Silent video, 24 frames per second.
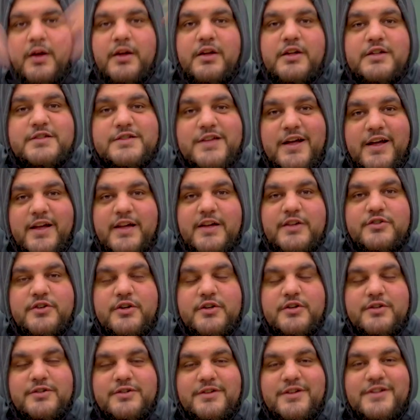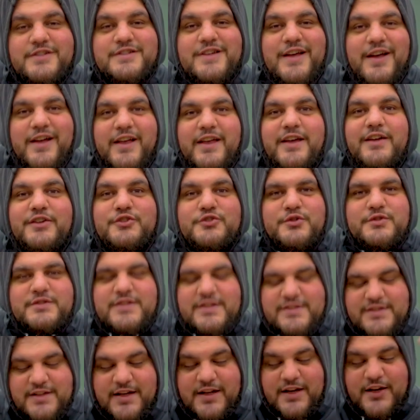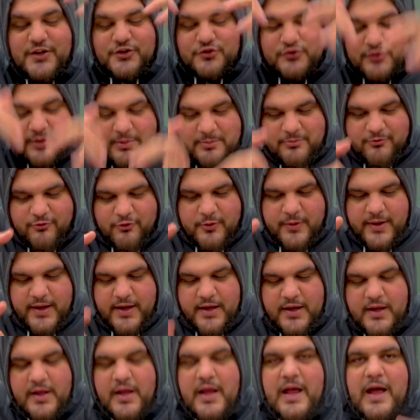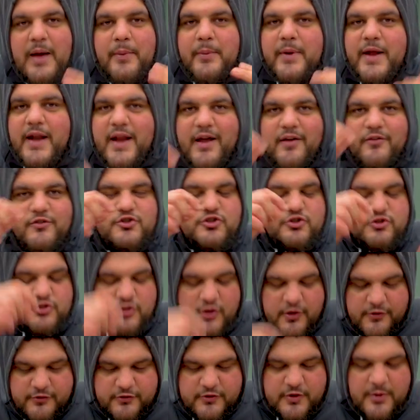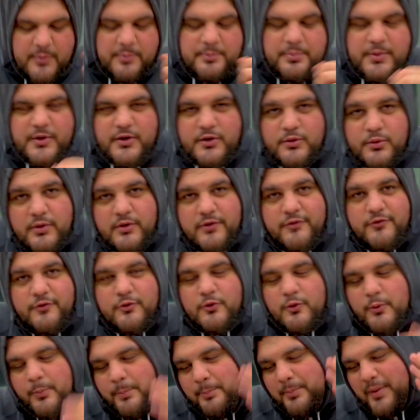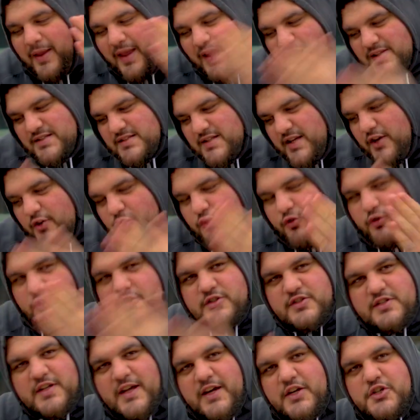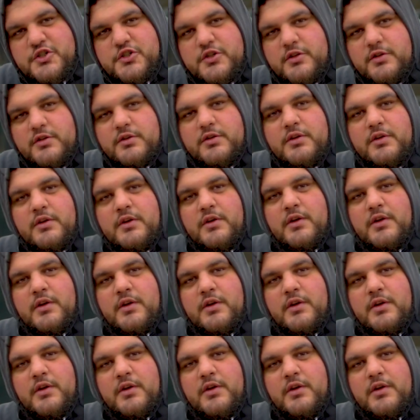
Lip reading: The turkey juices are going to drip through it, and we're going to have soft, beautiful, pissy cross-section